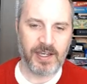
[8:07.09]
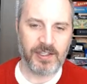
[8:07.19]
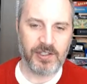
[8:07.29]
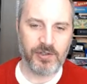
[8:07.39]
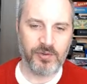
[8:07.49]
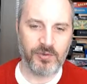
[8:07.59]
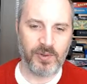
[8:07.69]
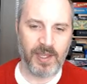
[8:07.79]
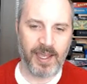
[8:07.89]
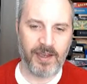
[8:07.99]
you
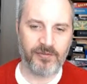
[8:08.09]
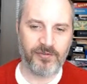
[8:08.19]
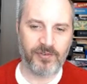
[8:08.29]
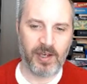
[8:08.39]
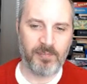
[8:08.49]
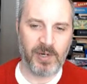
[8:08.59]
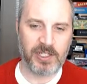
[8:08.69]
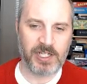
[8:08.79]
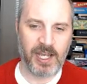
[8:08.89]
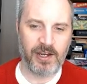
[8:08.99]
have a
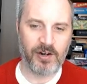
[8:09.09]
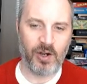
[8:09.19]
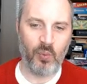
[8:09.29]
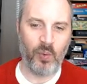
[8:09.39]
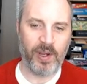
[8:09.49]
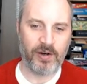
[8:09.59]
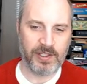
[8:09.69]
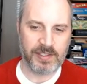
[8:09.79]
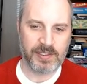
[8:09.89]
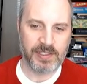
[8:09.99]
much higher awareness.